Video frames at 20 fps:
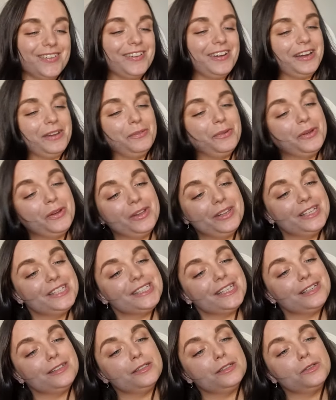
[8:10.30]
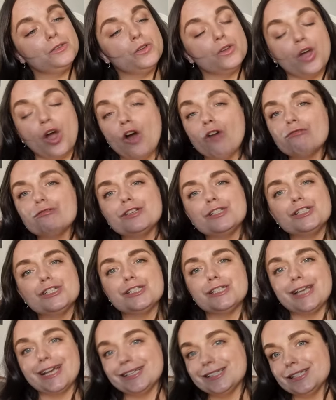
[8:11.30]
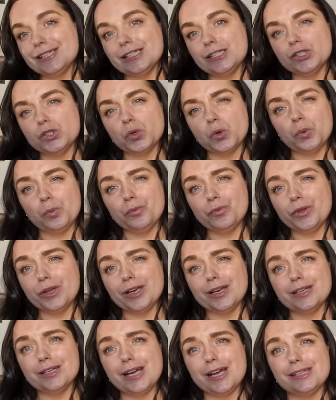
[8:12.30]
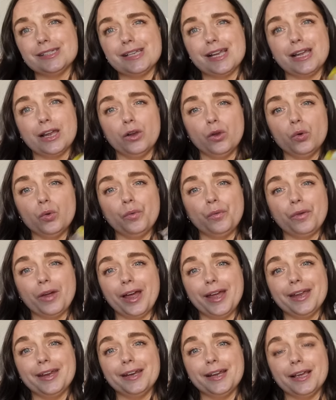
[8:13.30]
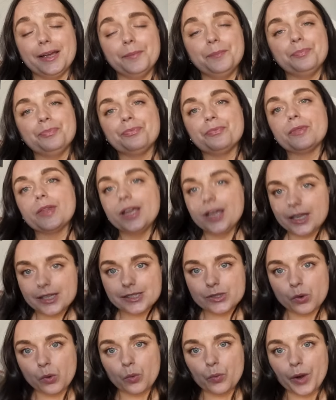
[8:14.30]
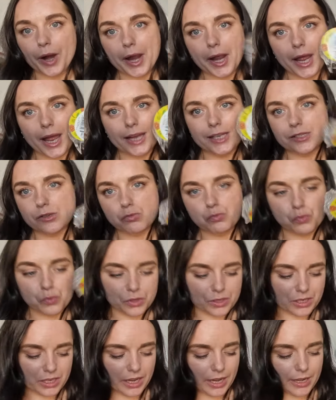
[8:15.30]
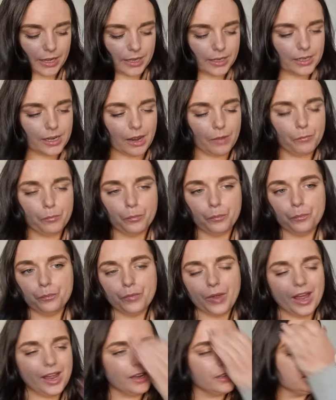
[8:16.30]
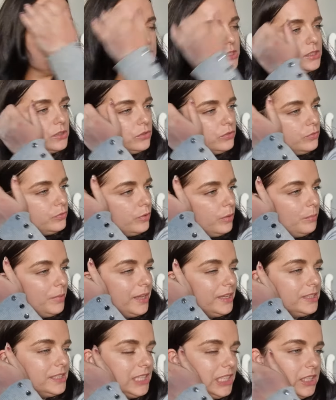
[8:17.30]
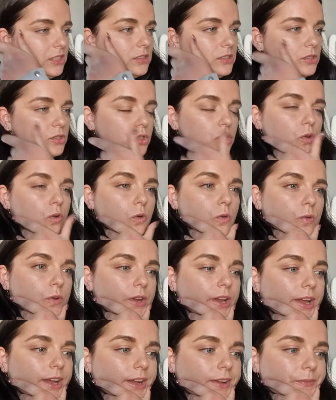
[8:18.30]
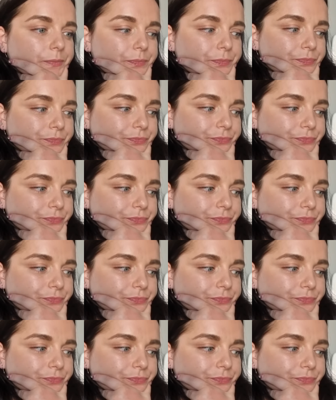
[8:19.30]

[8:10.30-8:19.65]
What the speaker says: Right, we got this little orange zesty soap thing. It has like a loofah in it. It's all right. I just wouldn't get it. I've had stuff from like Tales of Toria.